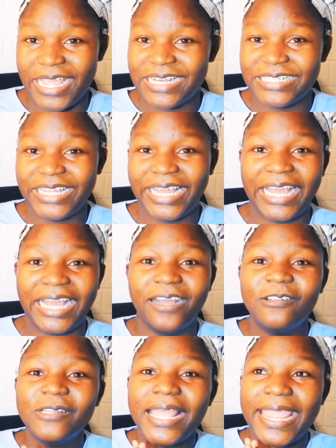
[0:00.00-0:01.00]
And
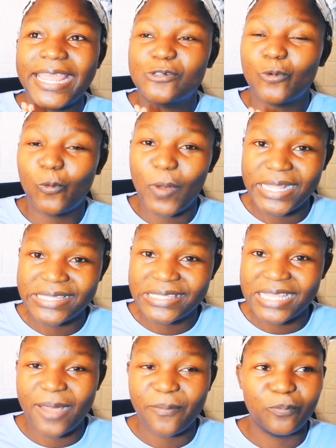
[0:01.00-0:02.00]
uh, at
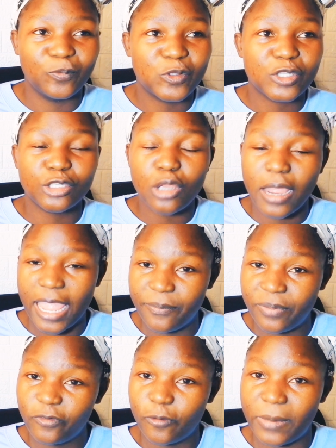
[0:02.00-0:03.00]
once, I'm so
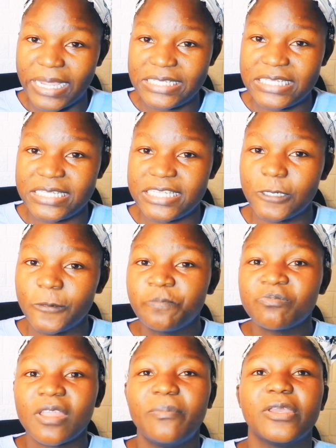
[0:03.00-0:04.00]
happy for my Titi
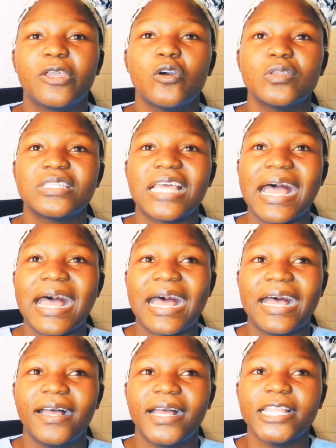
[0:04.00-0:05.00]
because
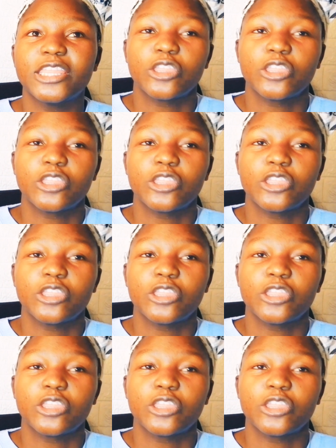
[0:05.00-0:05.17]
uh,